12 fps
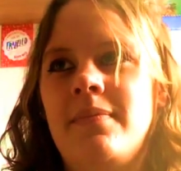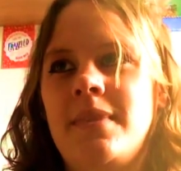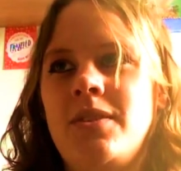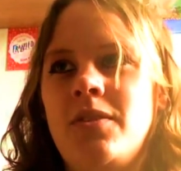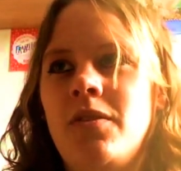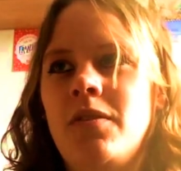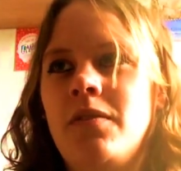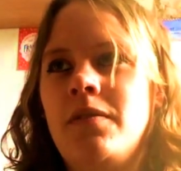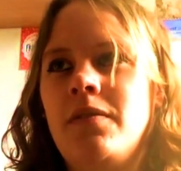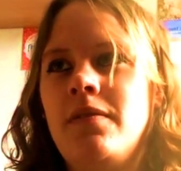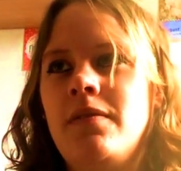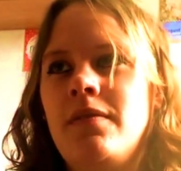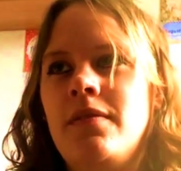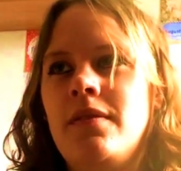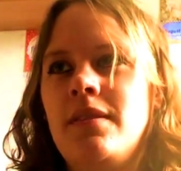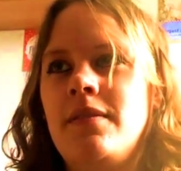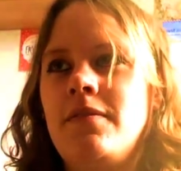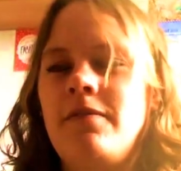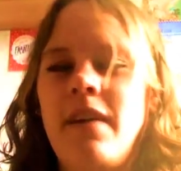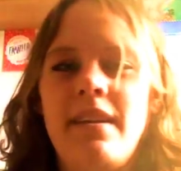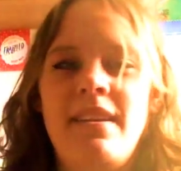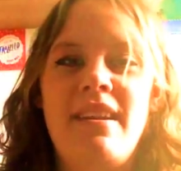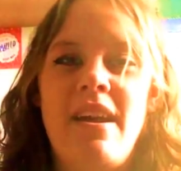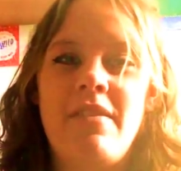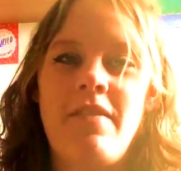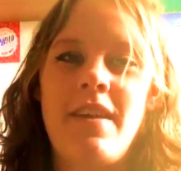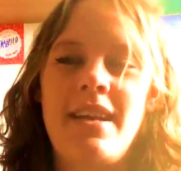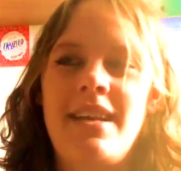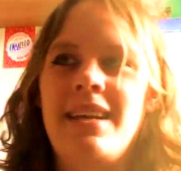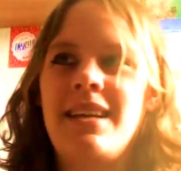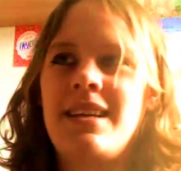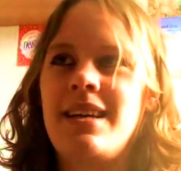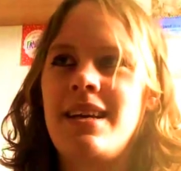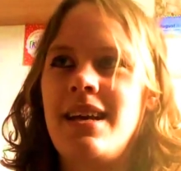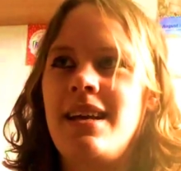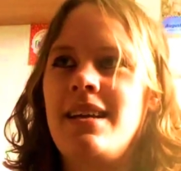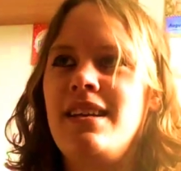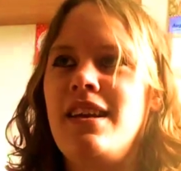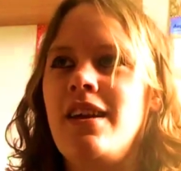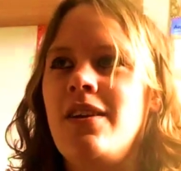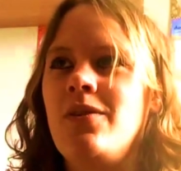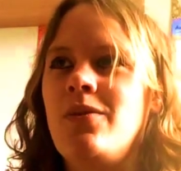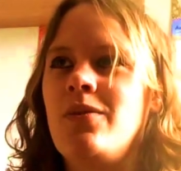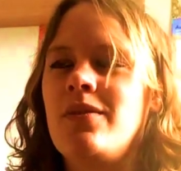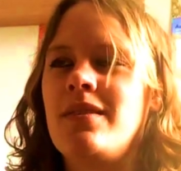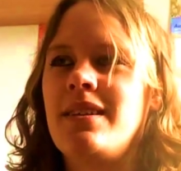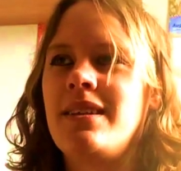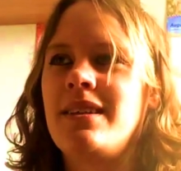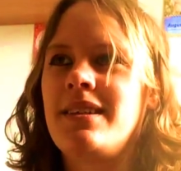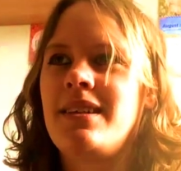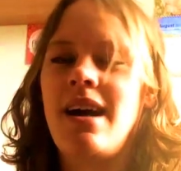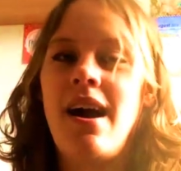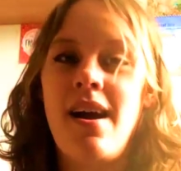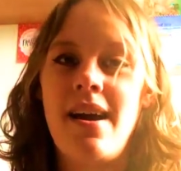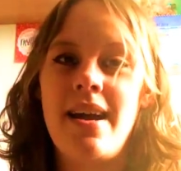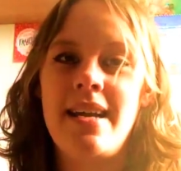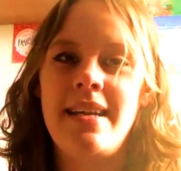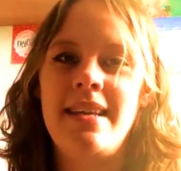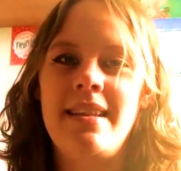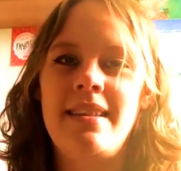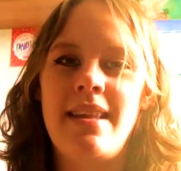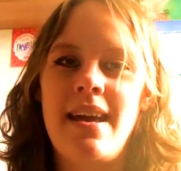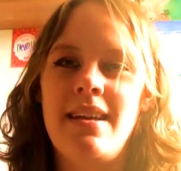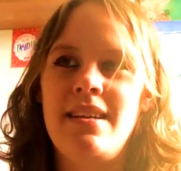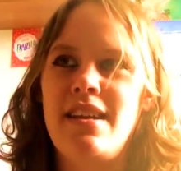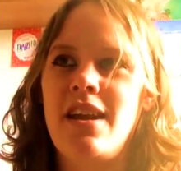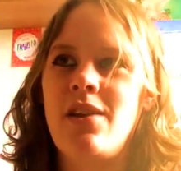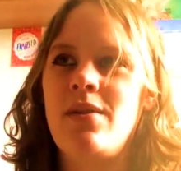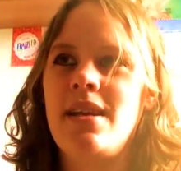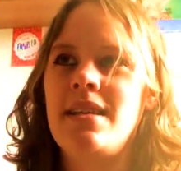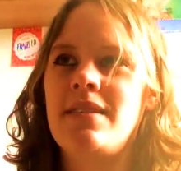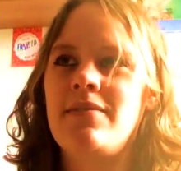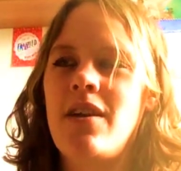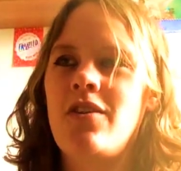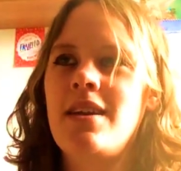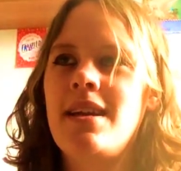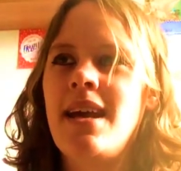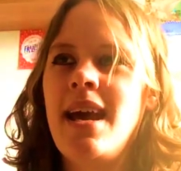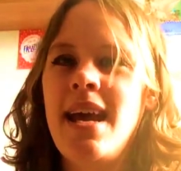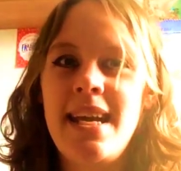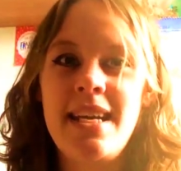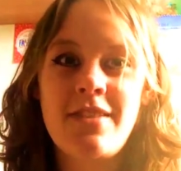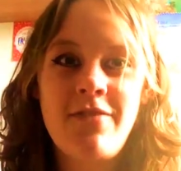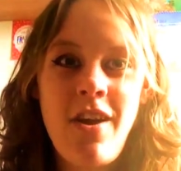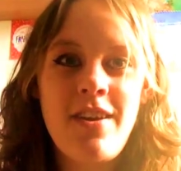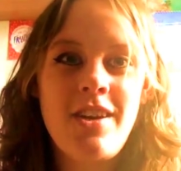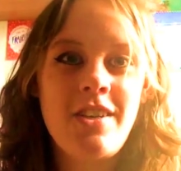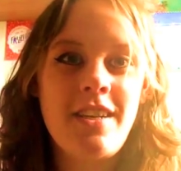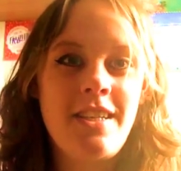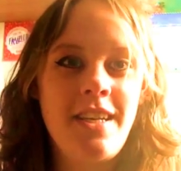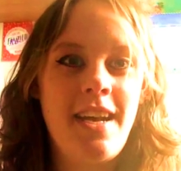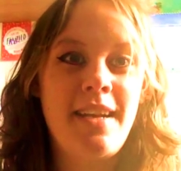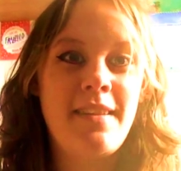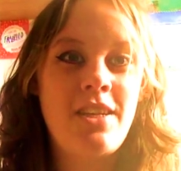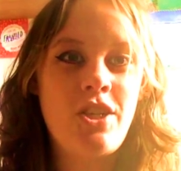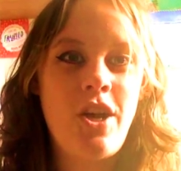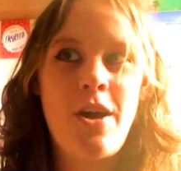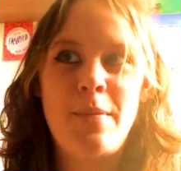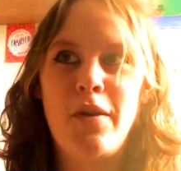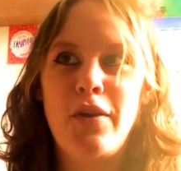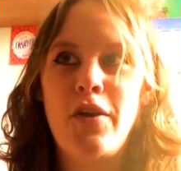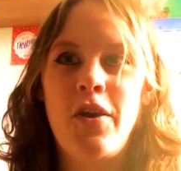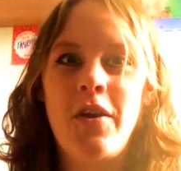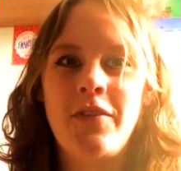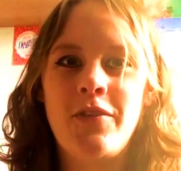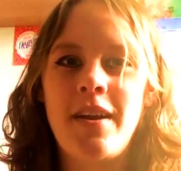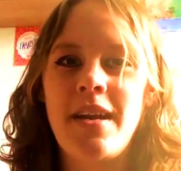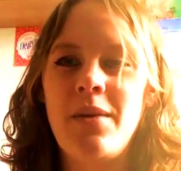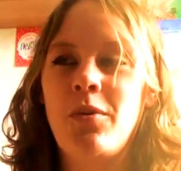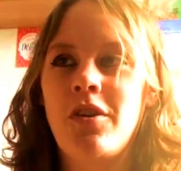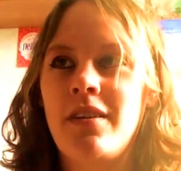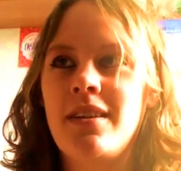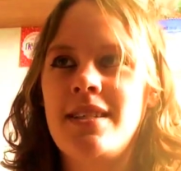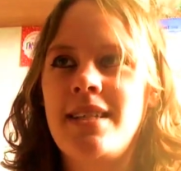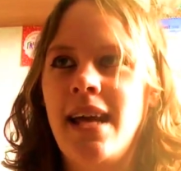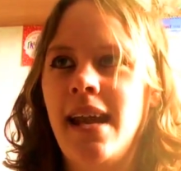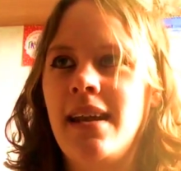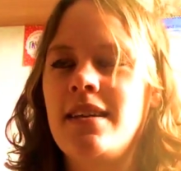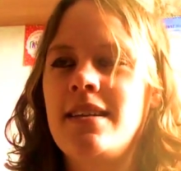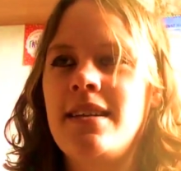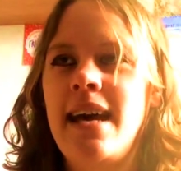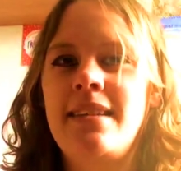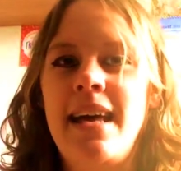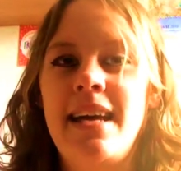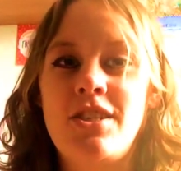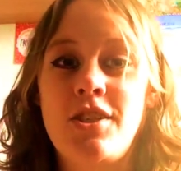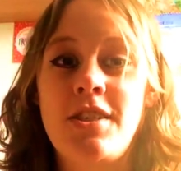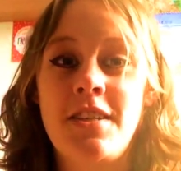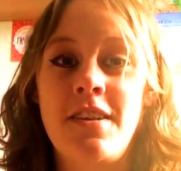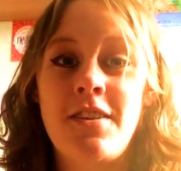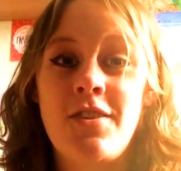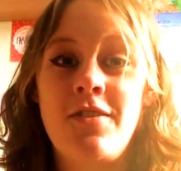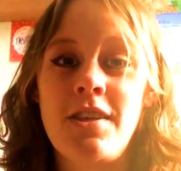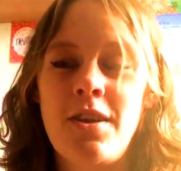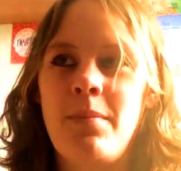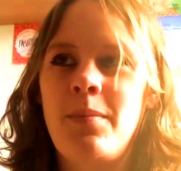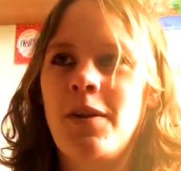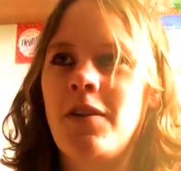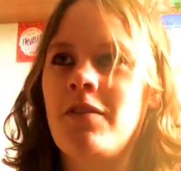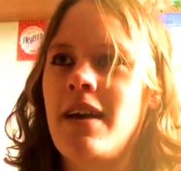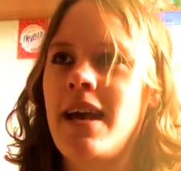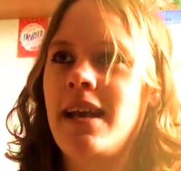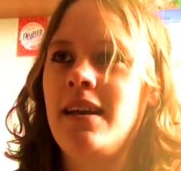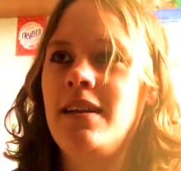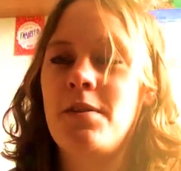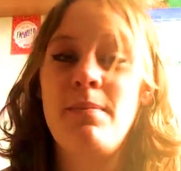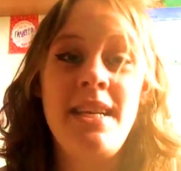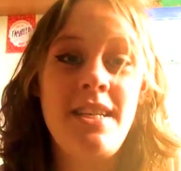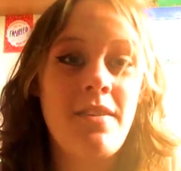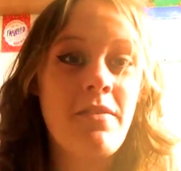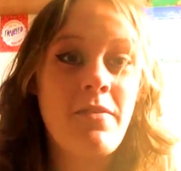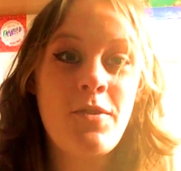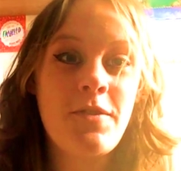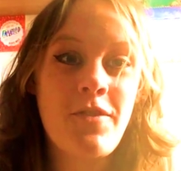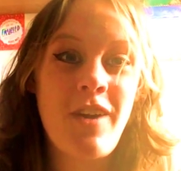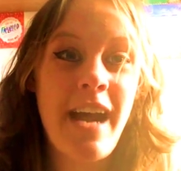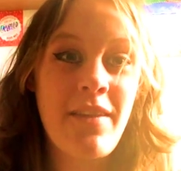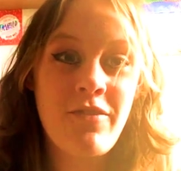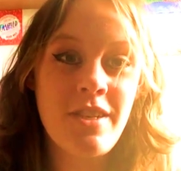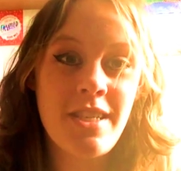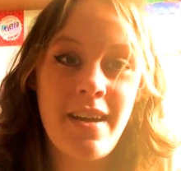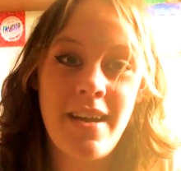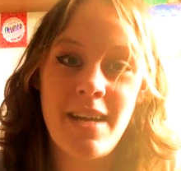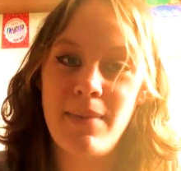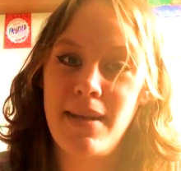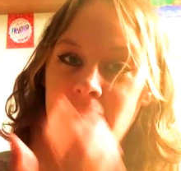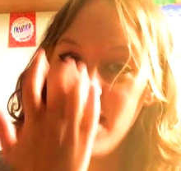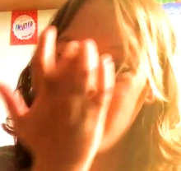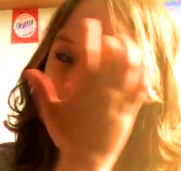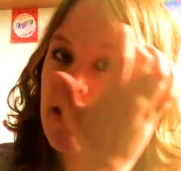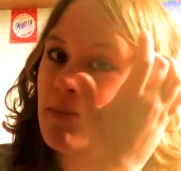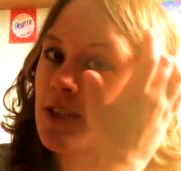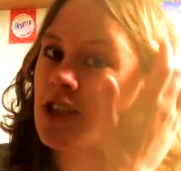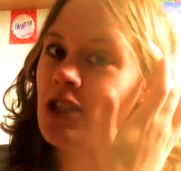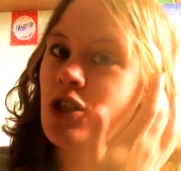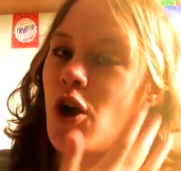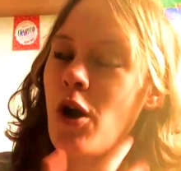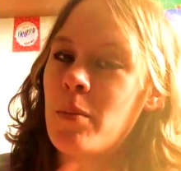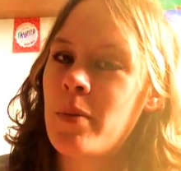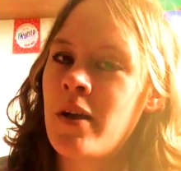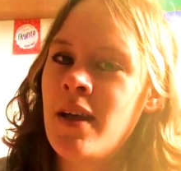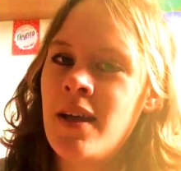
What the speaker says: sort of fun-loving, you know, guy that, you know, he's very good at turning the charm on and off when he wants, and that's just another example of it. And the media fall for it every time, and they just seem to stop